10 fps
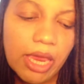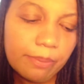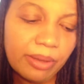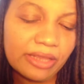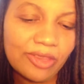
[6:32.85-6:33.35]

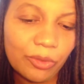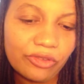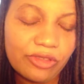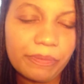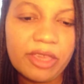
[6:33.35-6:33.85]
But there was
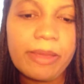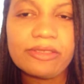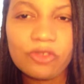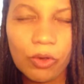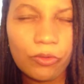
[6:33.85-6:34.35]
just something
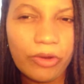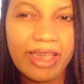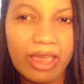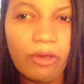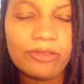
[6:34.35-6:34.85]
about Jo
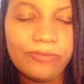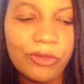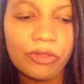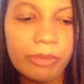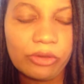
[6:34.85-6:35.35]
Grant I always
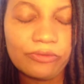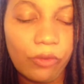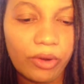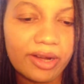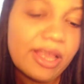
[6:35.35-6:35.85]
feel the most
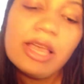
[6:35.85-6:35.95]
for.